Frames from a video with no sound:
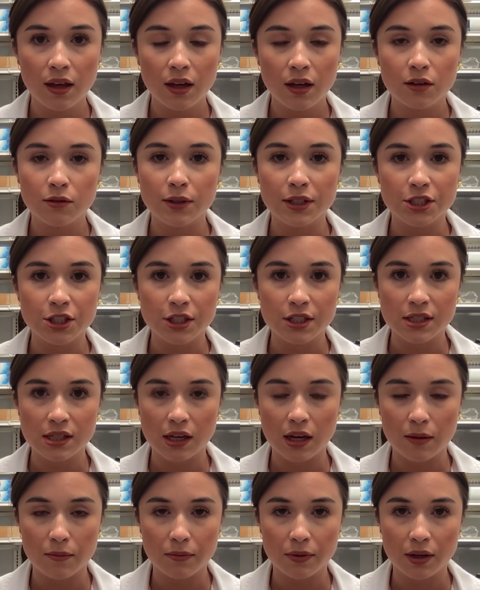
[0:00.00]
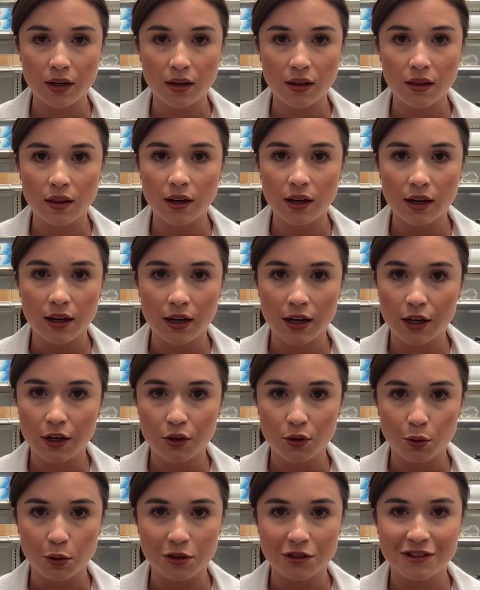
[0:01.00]
which is the company that I
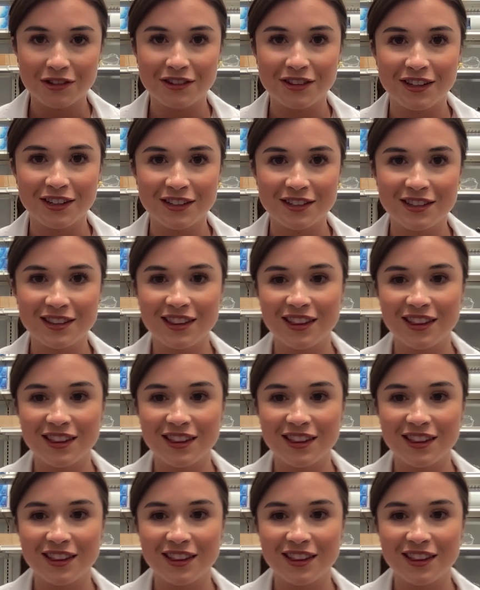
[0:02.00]
endorse. That's